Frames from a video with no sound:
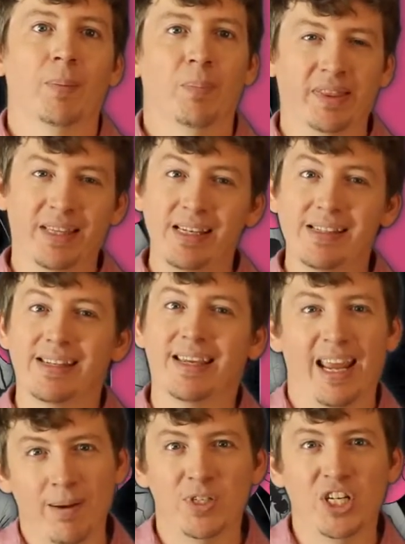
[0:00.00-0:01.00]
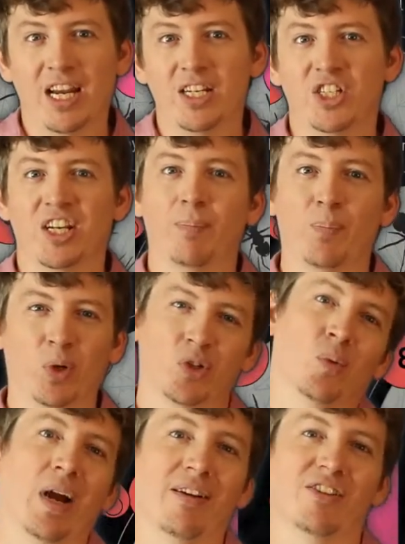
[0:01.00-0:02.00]
But these game-changing,
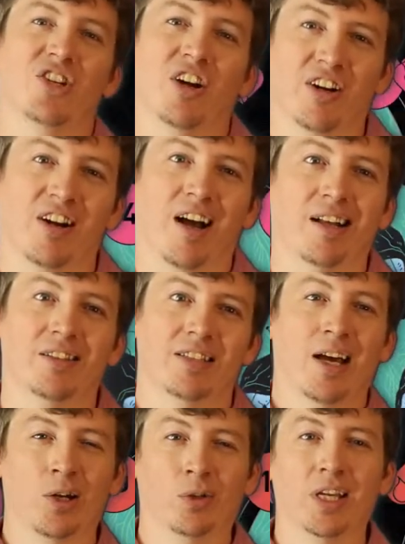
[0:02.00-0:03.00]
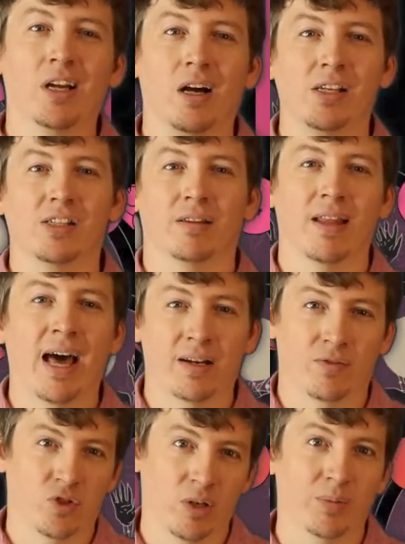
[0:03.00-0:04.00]
build-around juggernauts not only cost a lot
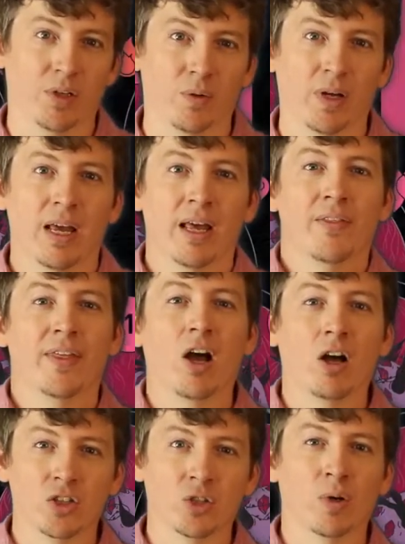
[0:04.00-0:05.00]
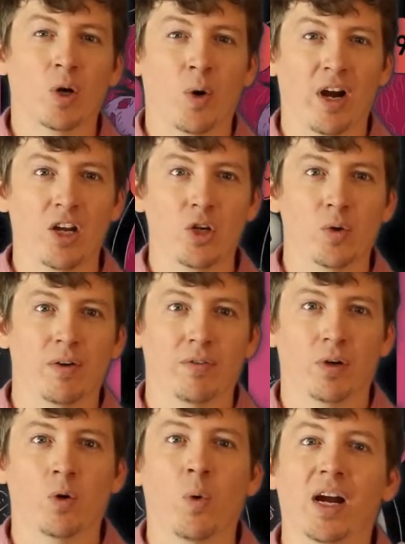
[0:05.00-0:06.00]
of tribute, they also require you to have
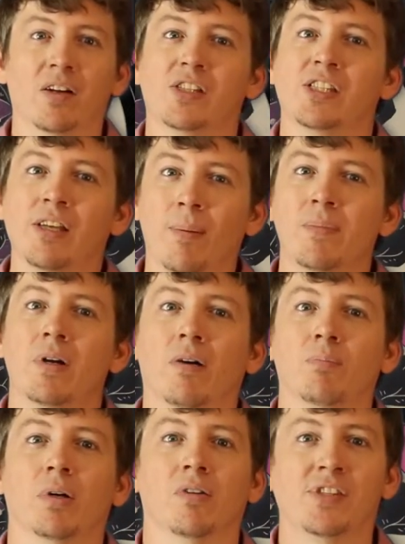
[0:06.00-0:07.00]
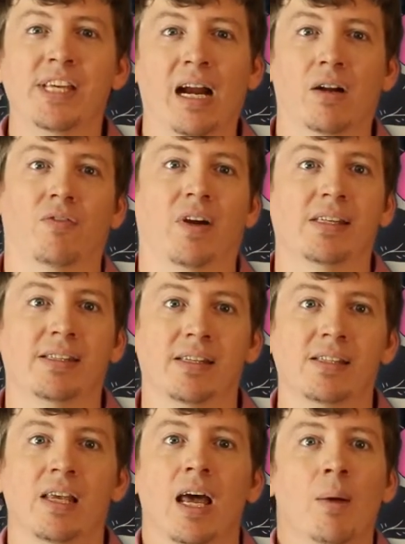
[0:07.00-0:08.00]
acquired some number of
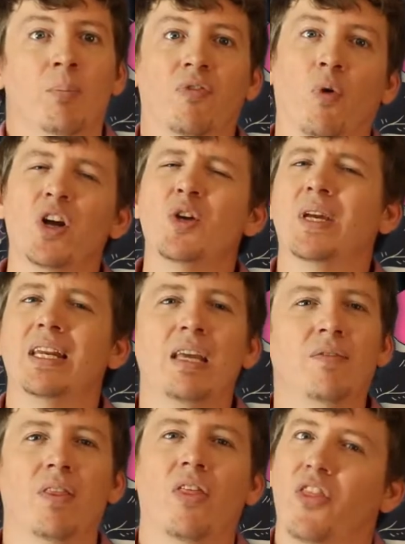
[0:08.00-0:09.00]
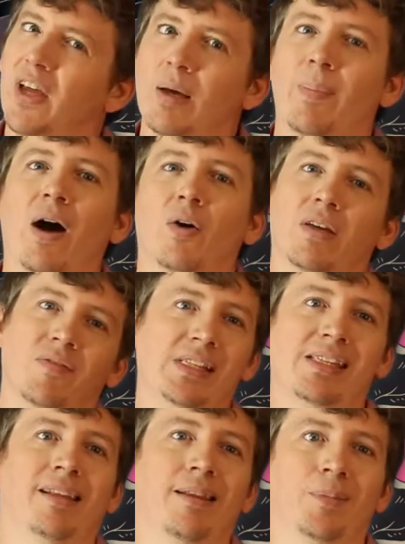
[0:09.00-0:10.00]
sacrifices before you can even think about
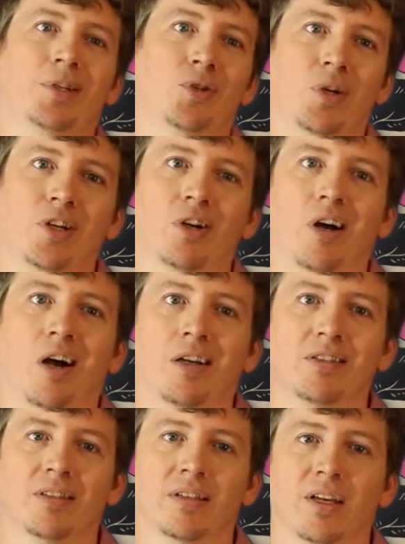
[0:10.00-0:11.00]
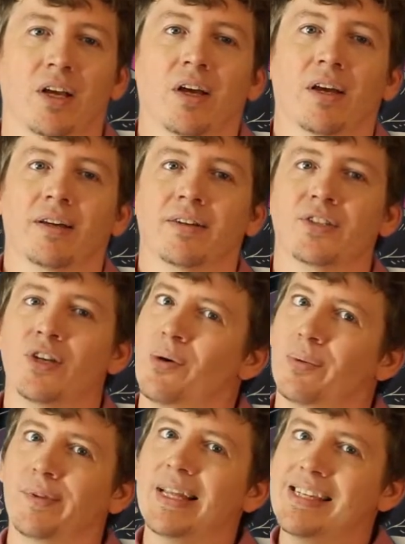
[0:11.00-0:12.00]
convincing them to join your cause.
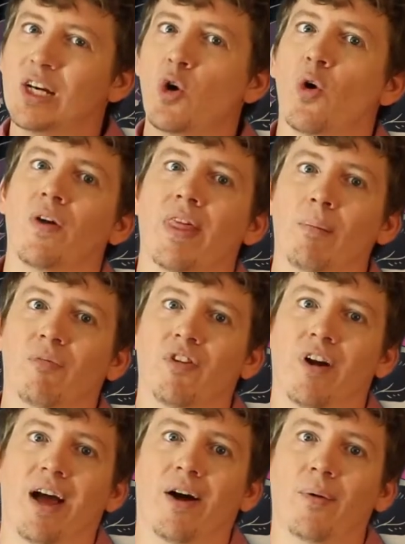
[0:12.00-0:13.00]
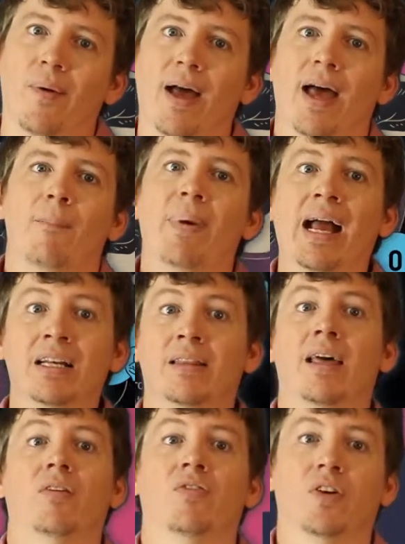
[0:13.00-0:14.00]
So let's ignore them for now. Back to
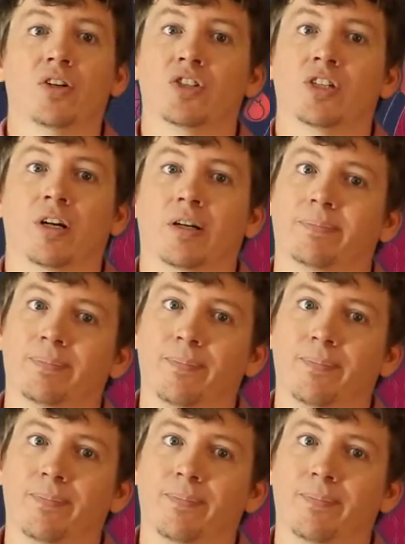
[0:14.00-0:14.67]
that first turn.